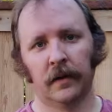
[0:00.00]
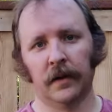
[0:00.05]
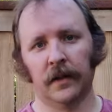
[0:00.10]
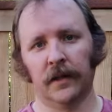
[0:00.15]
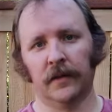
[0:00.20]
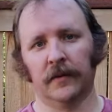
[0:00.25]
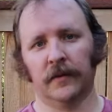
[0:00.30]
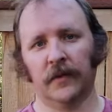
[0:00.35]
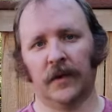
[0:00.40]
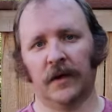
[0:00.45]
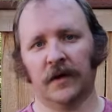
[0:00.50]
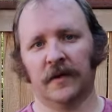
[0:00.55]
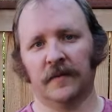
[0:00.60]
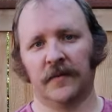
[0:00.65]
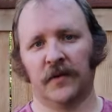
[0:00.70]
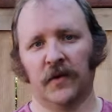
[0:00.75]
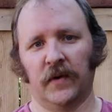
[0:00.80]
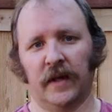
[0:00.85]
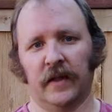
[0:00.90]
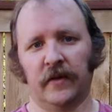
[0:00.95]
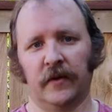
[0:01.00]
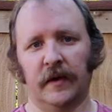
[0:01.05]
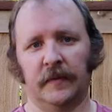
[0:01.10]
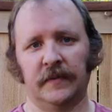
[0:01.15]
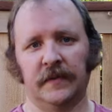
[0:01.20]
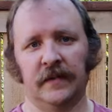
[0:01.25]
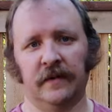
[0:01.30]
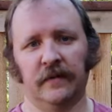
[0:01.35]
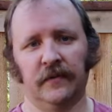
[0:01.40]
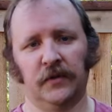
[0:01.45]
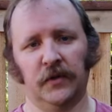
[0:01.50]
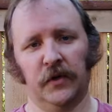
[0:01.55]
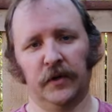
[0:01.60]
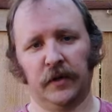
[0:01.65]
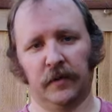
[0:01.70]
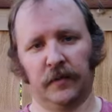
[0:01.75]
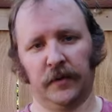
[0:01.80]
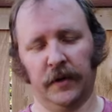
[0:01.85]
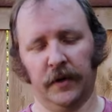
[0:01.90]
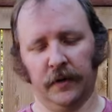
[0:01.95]
Hello and welcome to another episode of Chewing
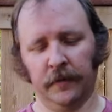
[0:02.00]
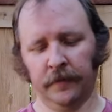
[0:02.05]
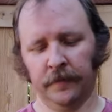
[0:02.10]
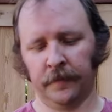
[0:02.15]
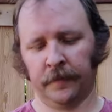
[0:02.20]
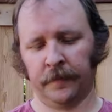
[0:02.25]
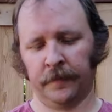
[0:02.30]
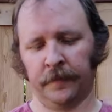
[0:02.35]
the Brew.